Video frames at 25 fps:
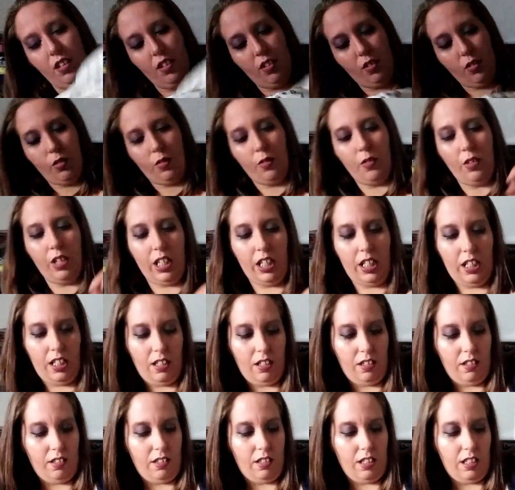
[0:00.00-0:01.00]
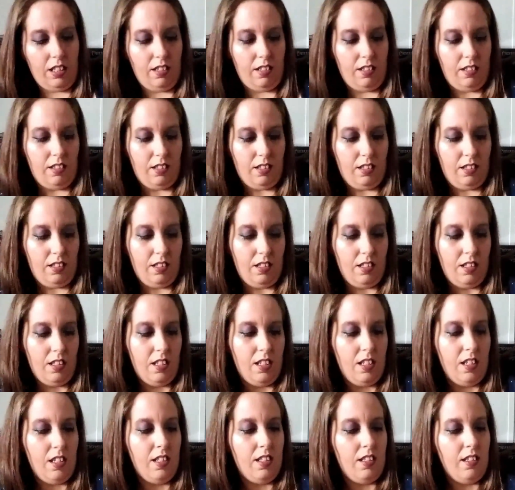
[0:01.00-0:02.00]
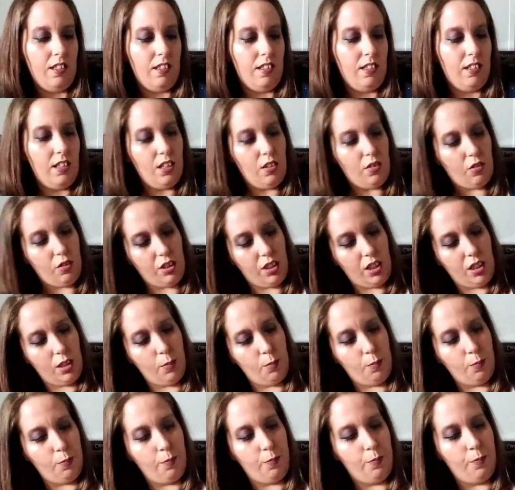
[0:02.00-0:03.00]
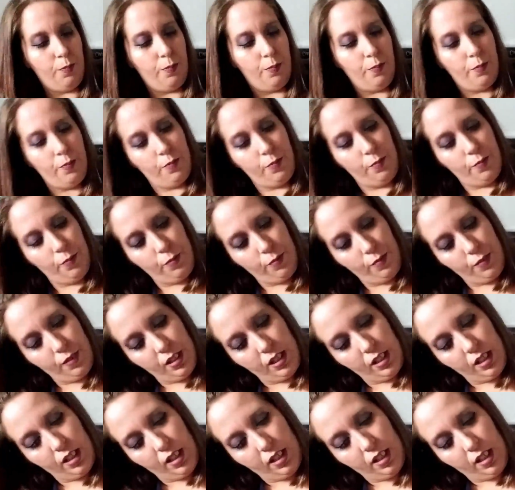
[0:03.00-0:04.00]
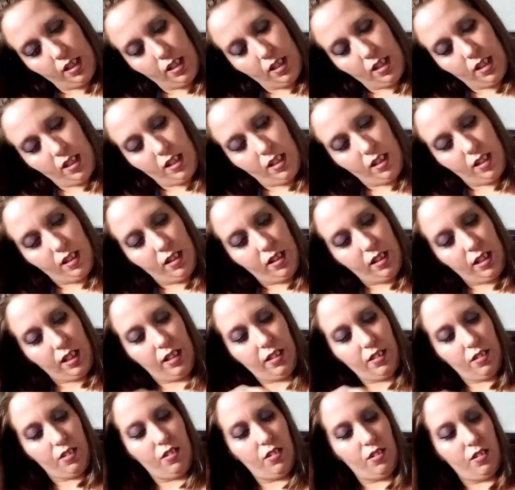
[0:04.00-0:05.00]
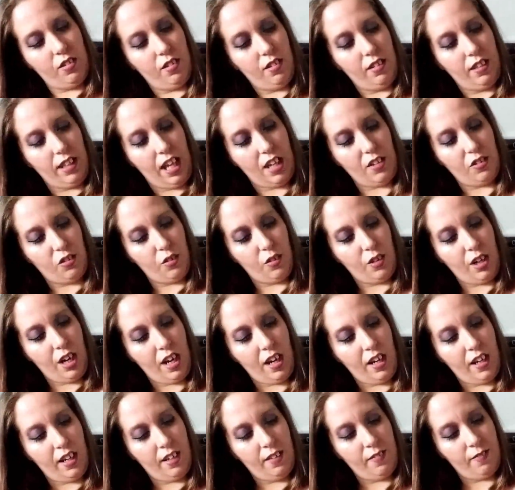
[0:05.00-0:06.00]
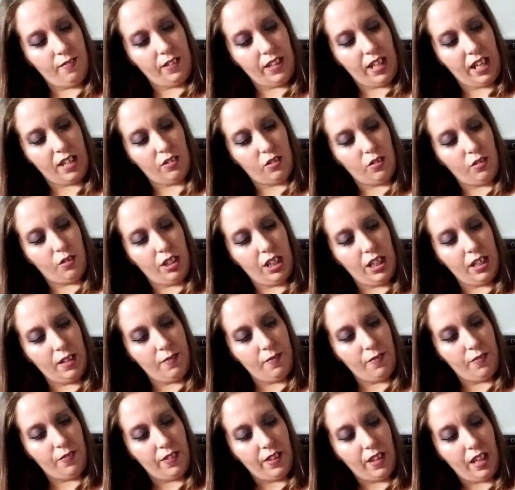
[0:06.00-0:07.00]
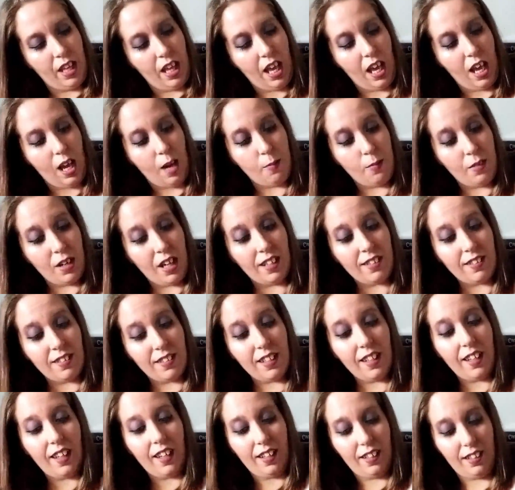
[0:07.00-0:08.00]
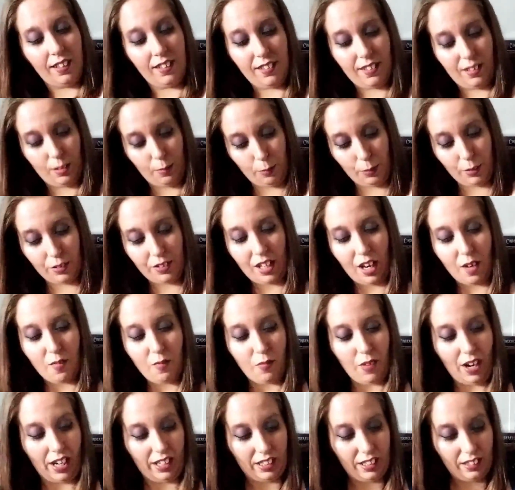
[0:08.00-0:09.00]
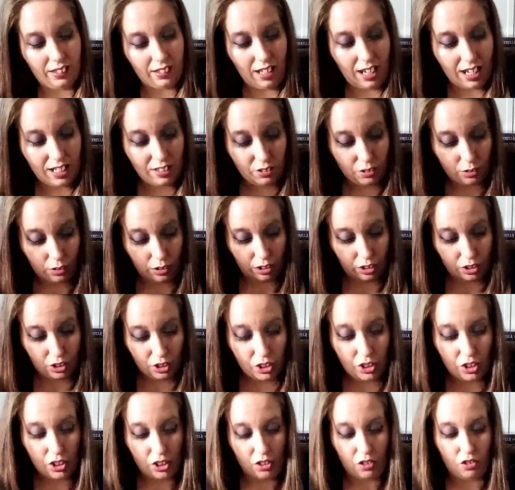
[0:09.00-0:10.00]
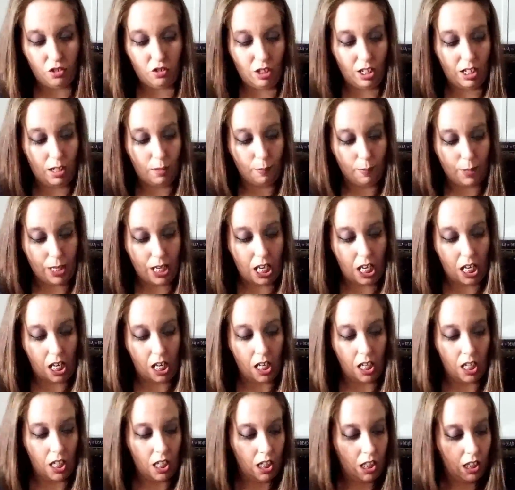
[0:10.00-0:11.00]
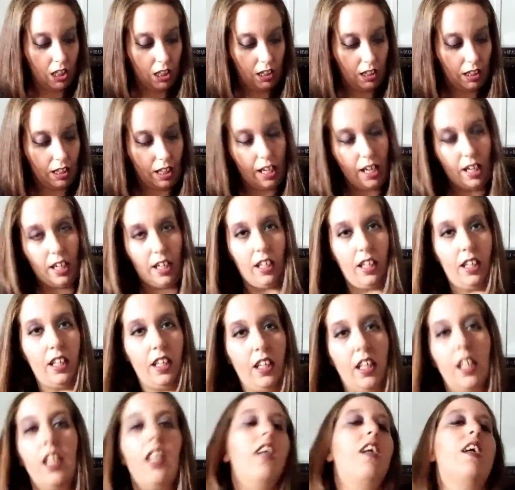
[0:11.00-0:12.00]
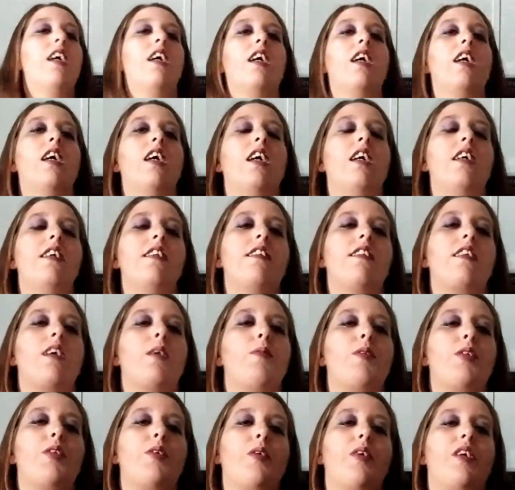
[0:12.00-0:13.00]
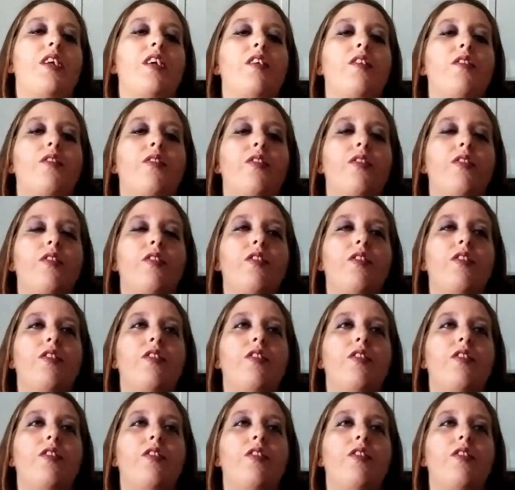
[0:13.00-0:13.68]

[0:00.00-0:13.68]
this one right here says Secretum Lazari. I'm not seeing any symbols I recognize, so it could just straight up be like some sort of